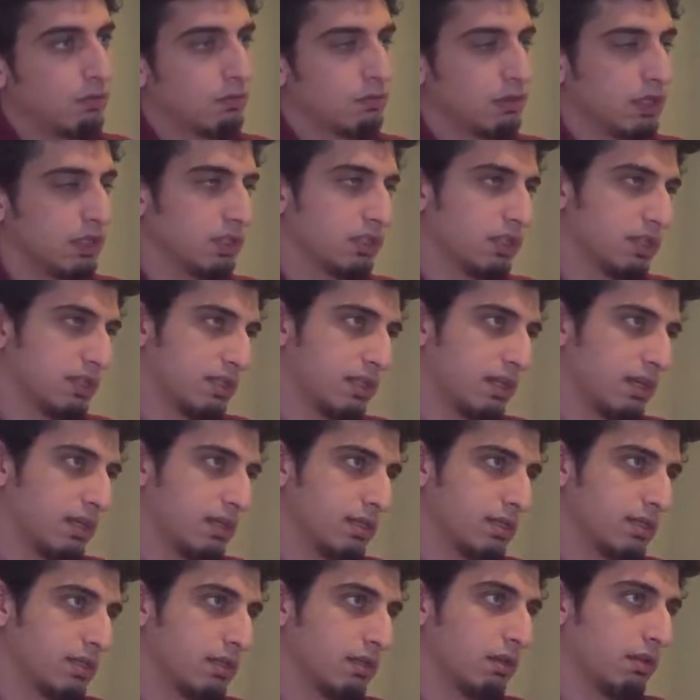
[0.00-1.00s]
Not just
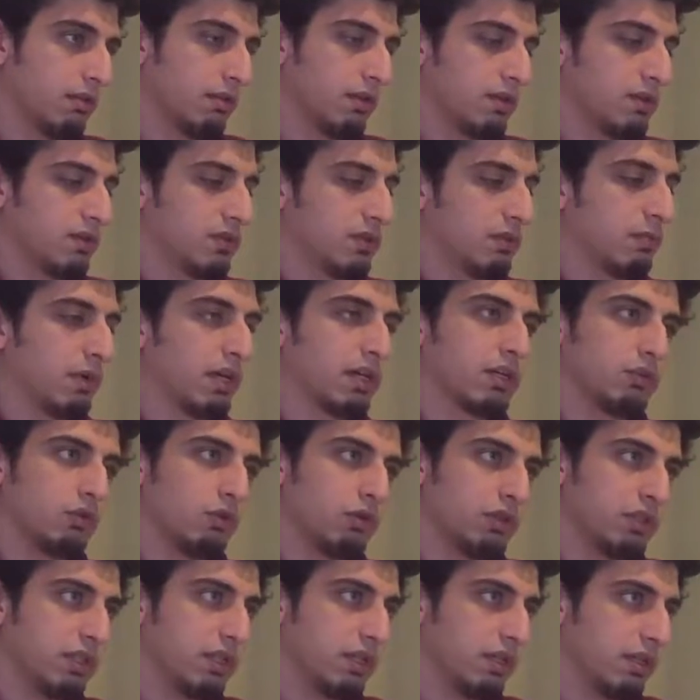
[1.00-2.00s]
us. There's
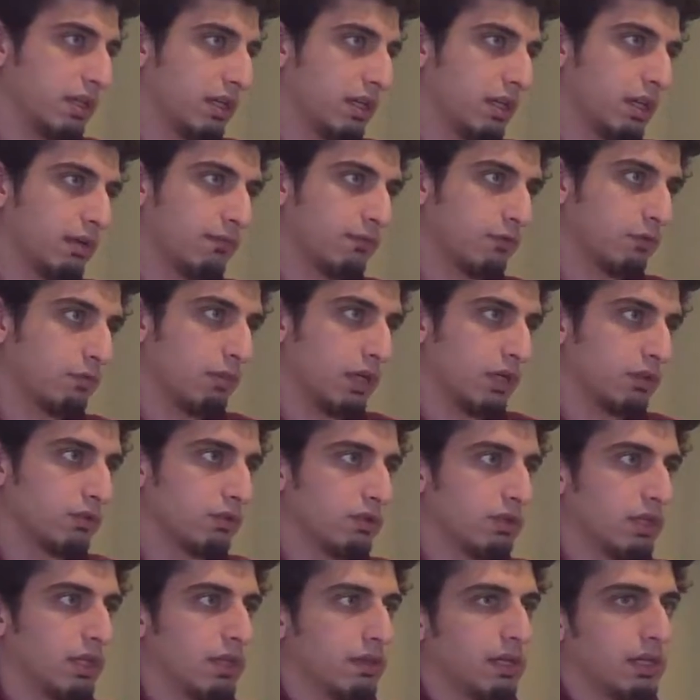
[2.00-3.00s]
Macedonia. They come from
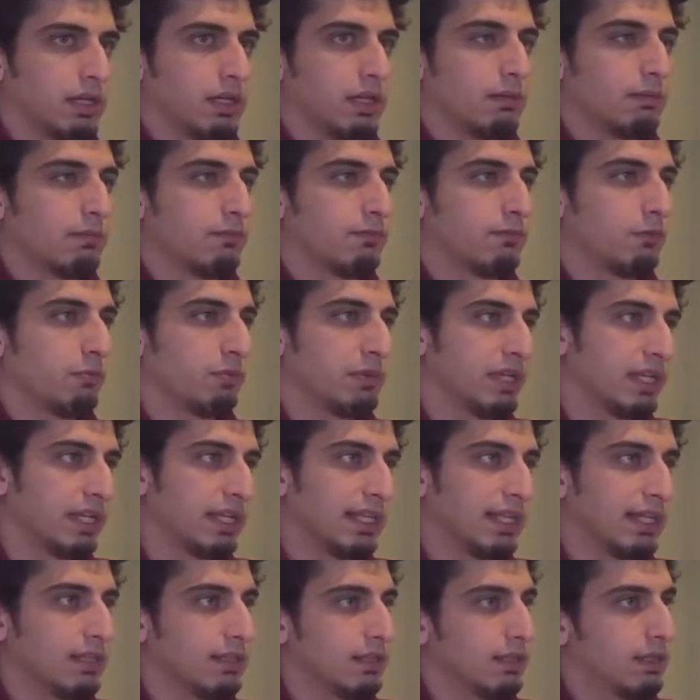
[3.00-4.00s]
Macedonia. They come from
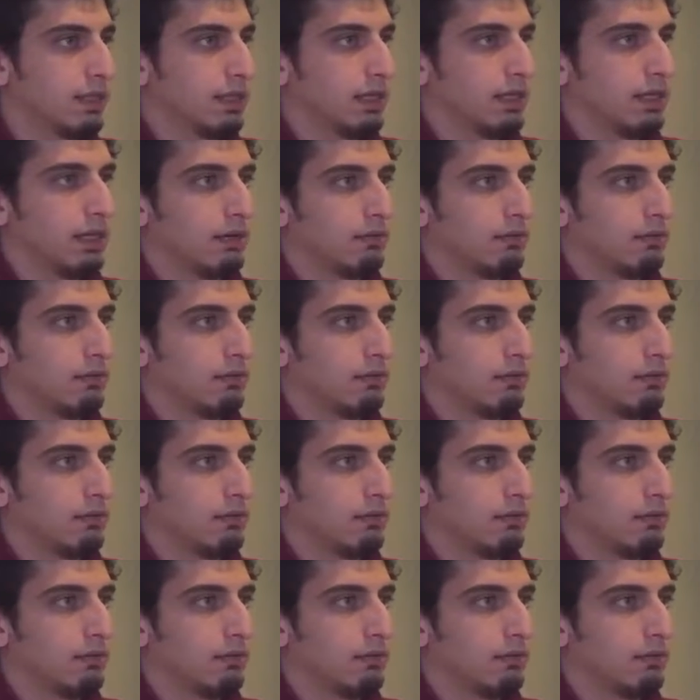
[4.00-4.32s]
England.